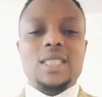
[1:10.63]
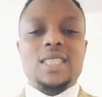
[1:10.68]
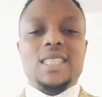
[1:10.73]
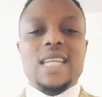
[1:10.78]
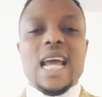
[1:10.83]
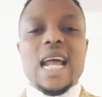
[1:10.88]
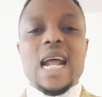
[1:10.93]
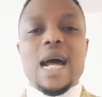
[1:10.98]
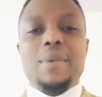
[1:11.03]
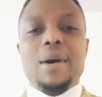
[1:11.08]

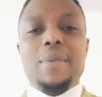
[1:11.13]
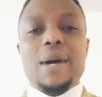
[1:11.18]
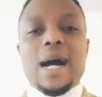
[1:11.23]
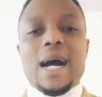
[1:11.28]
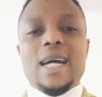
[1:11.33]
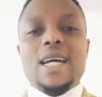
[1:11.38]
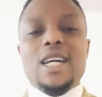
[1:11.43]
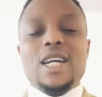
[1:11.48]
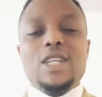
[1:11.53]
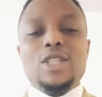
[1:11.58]
Say that, Baba.
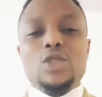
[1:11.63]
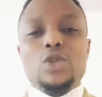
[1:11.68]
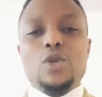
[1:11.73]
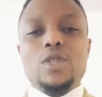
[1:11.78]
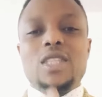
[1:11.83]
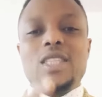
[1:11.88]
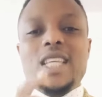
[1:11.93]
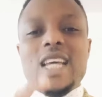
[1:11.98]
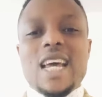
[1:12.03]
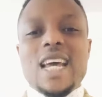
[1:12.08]

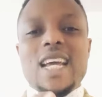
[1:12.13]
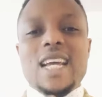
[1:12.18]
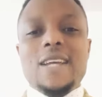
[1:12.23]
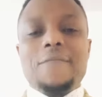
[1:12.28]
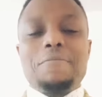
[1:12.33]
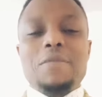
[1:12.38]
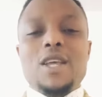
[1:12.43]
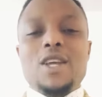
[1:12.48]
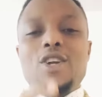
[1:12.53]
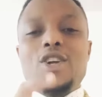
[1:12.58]

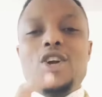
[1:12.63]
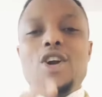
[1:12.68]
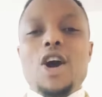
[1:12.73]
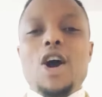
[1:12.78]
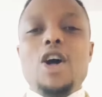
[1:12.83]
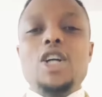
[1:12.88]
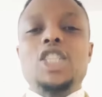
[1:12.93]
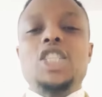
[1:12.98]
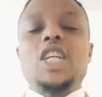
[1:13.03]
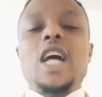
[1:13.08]
Today,
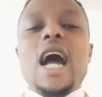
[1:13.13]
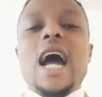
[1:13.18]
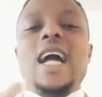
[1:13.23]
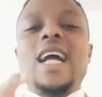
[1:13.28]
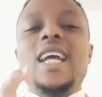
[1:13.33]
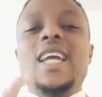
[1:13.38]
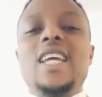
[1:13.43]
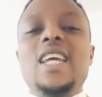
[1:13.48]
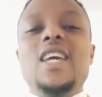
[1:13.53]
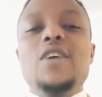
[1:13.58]
God shall
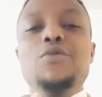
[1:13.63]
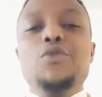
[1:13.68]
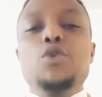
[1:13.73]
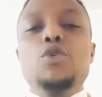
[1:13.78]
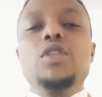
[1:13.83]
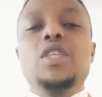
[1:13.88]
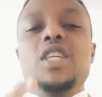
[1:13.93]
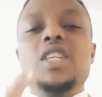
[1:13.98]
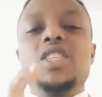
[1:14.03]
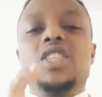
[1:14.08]
give
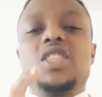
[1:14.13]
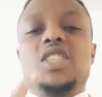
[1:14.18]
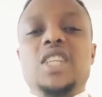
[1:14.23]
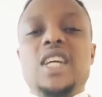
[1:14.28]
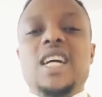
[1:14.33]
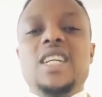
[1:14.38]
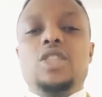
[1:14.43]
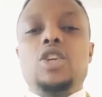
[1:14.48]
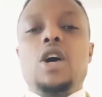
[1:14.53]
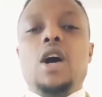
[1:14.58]
you the
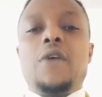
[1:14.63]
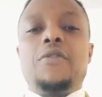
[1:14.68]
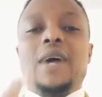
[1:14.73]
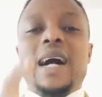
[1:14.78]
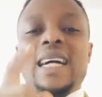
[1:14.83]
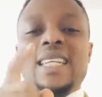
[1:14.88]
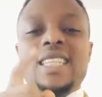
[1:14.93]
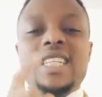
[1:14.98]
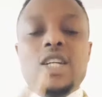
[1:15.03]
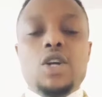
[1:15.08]
strength of
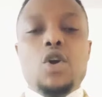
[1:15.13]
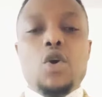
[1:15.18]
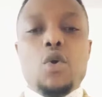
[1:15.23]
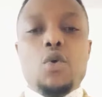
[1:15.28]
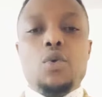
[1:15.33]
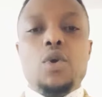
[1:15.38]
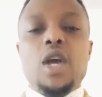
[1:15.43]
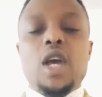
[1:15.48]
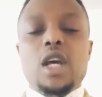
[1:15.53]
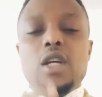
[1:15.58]
an
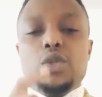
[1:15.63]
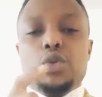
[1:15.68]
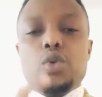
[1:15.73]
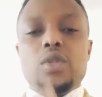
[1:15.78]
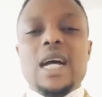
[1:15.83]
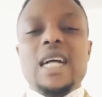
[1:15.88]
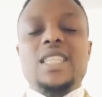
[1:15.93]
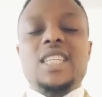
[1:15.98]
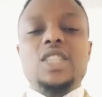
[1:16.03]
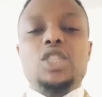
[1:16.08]
eagle. You
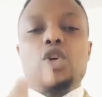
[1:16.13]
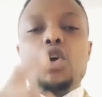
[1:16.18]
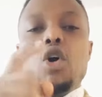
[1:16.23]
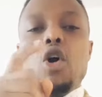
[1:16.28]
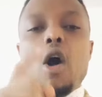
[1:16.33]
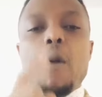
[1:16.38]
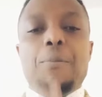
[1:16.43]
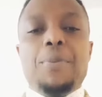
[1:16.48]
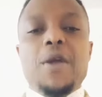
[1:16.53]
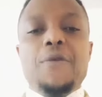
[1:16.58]
that is
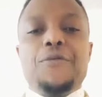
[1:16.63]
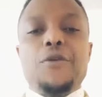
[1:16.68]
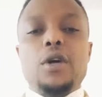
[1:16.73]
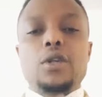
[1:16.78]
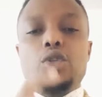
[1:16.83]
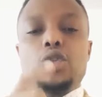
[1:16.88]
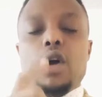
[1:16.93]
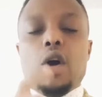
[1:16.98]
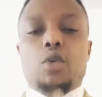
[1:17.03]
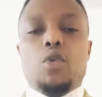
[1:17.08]
hoping for
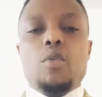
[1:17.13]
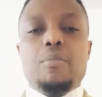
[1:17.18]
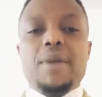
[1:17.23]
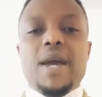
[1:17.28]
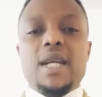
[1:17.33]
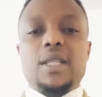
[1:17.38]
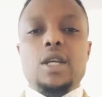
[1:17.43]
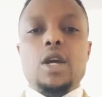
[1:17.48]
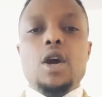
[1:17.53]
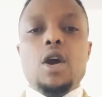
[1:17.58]

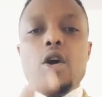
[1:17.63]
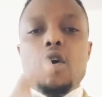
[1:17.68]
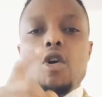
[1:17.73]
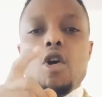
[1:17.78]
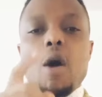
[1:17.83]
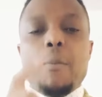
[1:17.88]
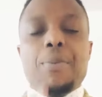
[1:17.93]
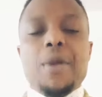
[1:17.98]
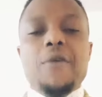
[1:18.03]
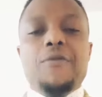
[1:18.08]
document,
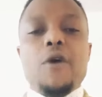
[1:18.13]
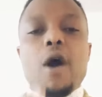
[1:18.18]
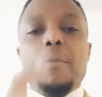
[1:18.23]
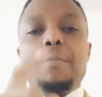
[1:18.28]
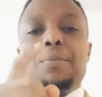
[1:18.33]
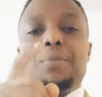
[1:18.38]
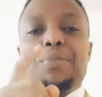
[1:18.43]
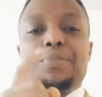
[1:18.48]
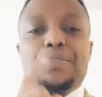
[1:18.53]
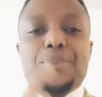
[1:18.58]
hoping
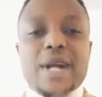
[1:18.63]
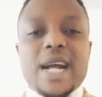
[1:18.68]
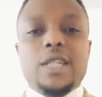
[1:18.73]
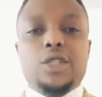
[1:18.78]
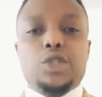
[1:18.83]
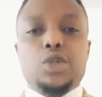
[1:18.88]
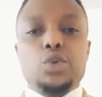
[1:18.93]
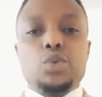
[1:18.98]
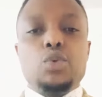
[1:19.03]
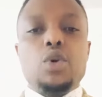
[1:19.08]
for
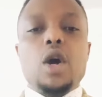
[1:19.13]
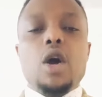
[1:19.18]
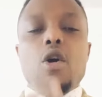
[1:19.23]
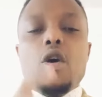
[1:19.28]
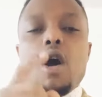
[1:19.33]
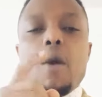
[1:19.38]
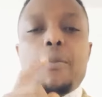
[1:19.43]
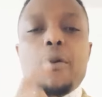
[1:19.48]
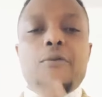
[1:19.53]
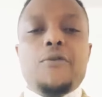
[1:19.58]
breakthrough,
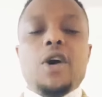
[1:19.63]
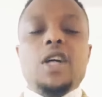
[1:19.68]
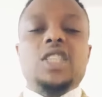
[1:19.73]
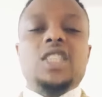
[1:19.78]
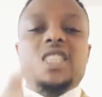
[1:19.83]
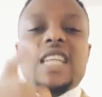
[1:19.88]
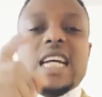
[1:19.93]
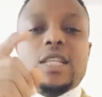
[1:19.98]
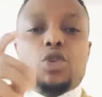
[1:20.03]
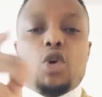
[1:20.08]
hoping for
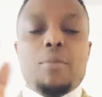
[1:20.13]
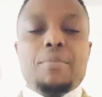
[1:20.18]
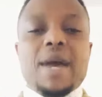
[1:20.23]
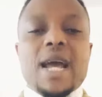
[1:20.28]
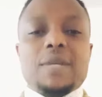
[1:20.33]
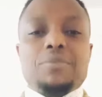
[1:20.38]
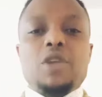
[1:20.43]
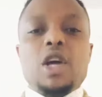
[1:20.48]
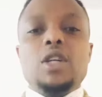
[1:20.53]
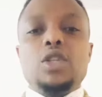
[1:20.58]

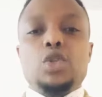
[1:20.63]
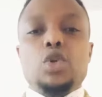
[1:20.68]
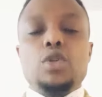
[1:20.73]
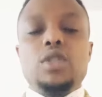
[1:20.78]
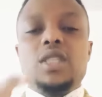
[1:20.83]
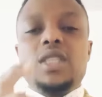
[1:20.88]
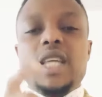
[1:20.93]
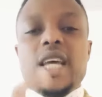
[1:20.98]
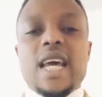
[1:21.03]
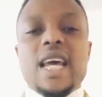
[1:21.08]
settlement.
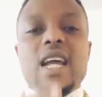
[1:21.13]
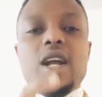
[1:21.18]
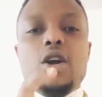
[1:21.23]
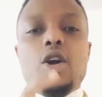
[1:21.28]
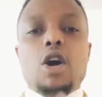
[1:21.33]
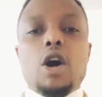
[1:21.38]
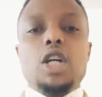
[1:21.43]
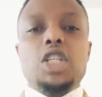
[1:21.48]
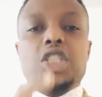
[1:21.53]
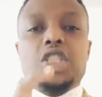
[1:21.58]
Today,
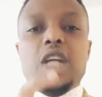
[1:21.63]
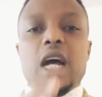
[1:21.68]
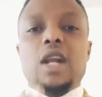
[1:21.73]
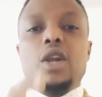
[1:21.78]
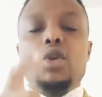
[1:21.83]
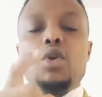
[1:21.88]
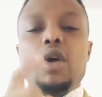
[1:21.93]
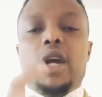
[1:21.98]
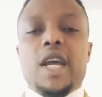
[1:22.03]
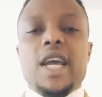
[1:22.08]
God shall
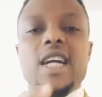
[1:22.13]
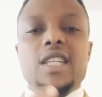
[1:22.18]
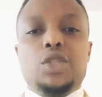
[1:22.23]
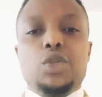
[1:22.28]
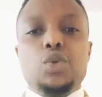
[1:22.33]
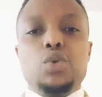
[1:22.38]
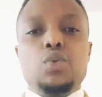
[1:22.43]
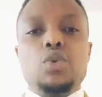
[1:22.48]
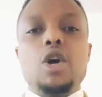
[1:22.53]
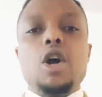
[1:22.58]
locate
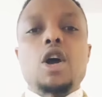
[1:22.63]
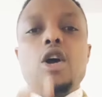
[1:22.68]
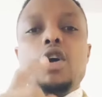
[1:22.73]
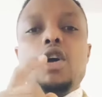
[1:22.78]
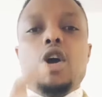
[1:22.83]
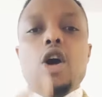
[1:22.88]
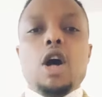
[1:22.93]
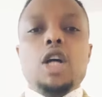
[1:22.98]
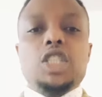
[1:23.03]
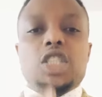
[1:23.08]
you.
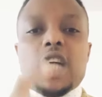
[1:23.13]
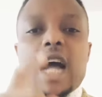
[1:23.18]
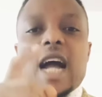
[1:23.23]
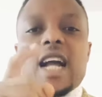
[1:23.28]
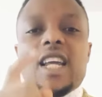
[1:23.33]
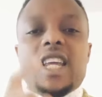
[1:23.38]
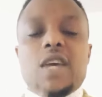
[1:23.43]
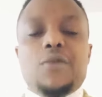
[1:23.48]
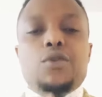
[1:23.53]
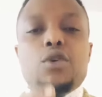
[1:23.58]
God shall
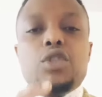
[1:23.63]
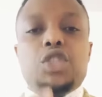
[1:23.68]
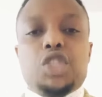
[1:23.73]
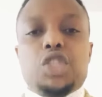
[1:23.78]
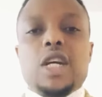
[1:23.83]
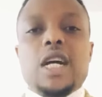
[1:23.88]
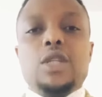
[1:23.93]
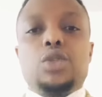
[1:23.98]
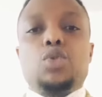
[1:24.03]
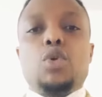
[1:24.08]
give you
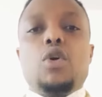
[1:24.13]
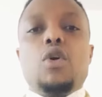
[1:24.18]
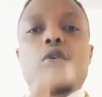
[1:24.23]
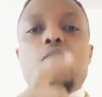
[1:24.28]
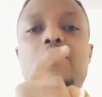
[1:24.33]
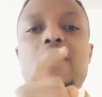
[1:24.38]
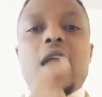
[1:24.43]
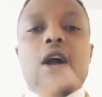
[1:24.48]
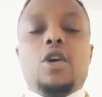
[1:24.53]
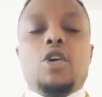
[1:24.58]
strength to
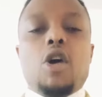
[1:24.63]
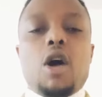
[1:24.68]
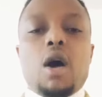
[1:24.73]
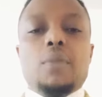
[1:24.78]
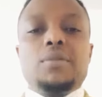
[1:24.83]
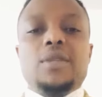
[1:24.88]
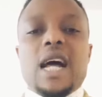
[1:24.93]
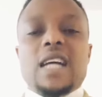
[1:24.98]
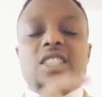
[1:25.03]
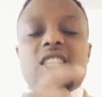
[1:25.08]

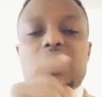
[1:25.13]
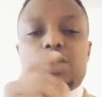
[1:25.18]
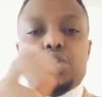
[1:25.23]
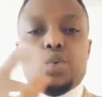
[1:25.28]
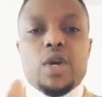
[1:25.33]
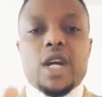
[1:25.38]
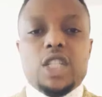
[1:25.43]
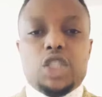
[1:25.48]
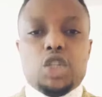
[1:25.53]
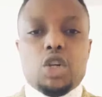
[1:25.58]
overcome that
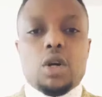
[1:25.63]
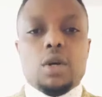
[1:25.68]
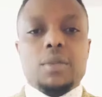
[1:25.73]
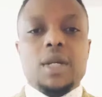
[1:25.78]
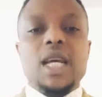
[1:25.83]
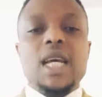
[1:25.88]
situation.